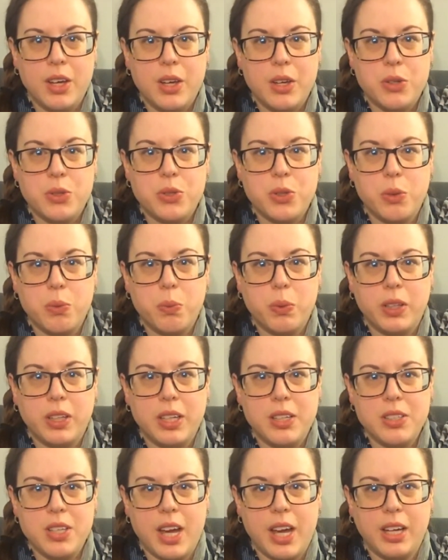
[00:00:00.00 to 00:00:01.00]
So
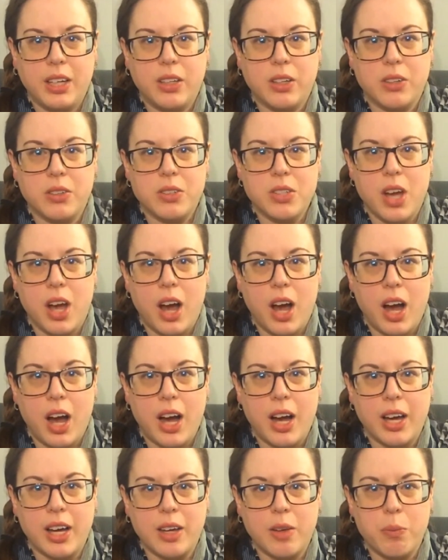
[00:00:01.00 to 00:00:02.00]
really take your
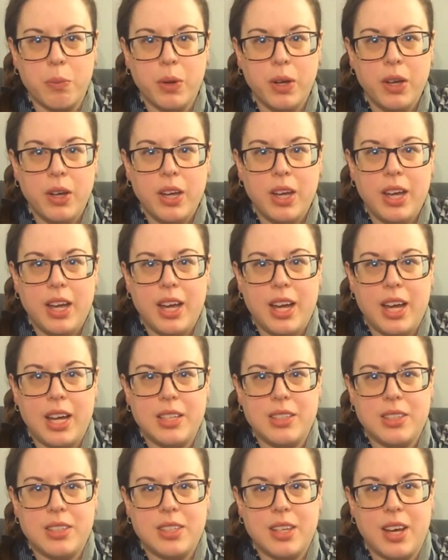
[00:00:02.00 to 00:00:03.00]
time
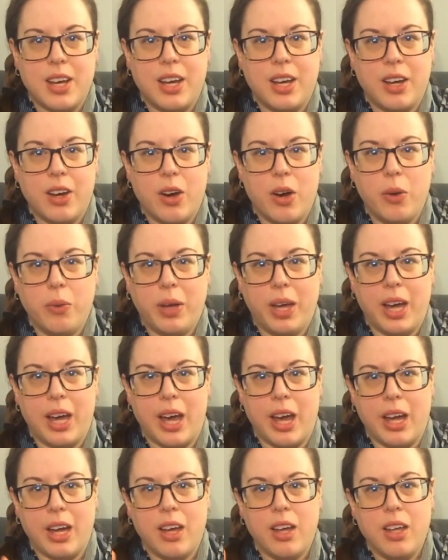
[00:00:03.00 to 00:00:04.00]
and say,
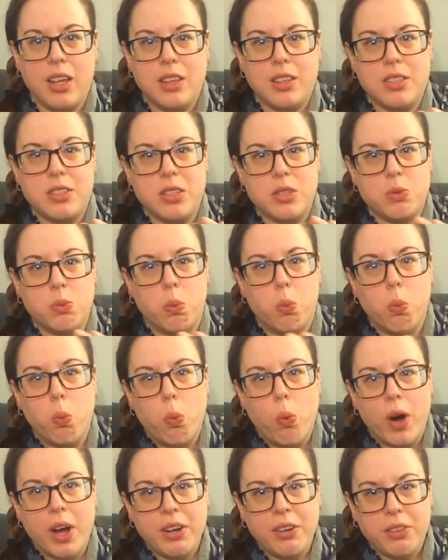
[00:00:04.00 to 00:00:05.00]
okay, this is
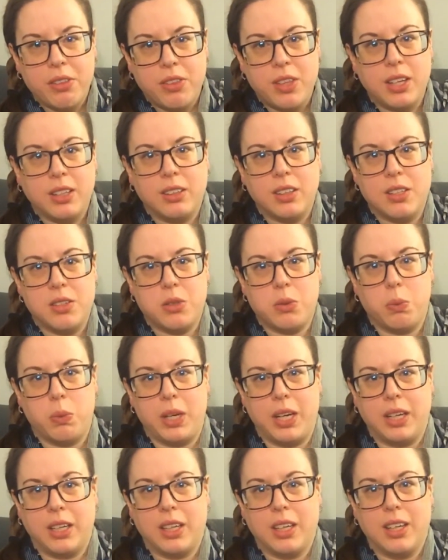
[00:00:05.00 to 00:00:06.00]
one thing this
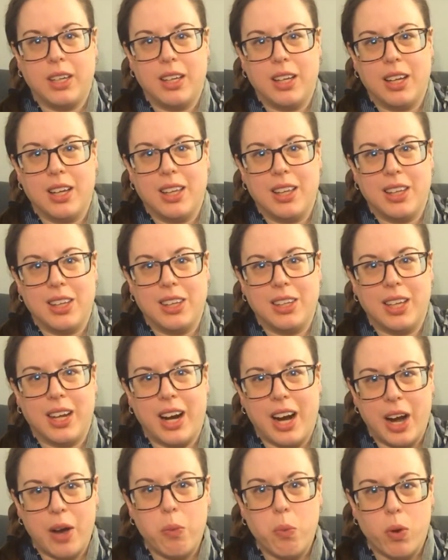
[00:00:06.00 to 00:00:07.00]
week that
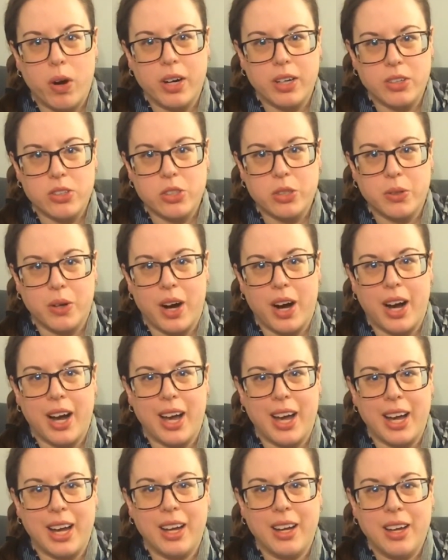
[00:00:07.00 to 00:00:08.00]
I want to
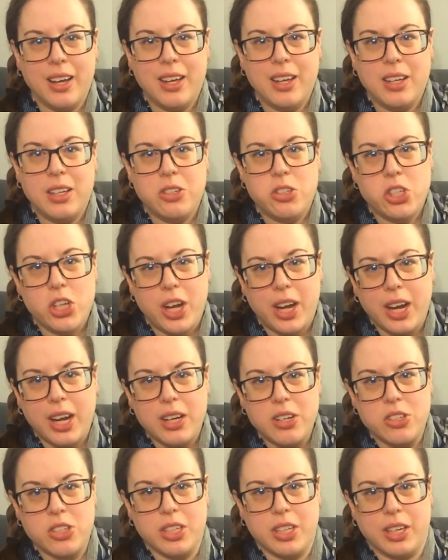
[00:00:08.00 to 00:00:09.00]
try
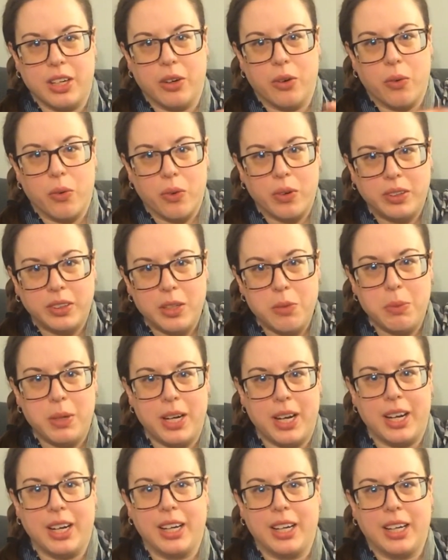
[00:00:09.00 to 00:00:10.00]
changing or
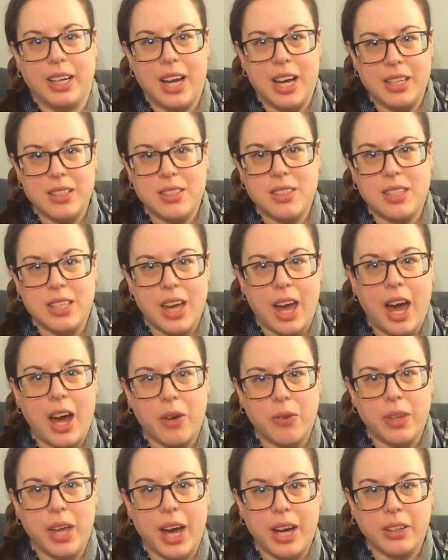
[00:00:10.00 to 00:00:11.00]
eliminating and see
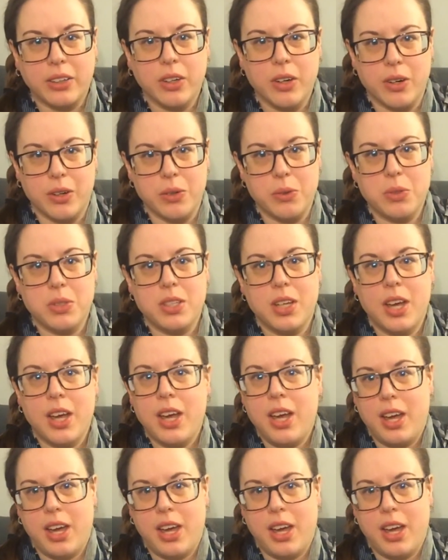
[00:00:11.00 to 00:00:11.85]
how that goes.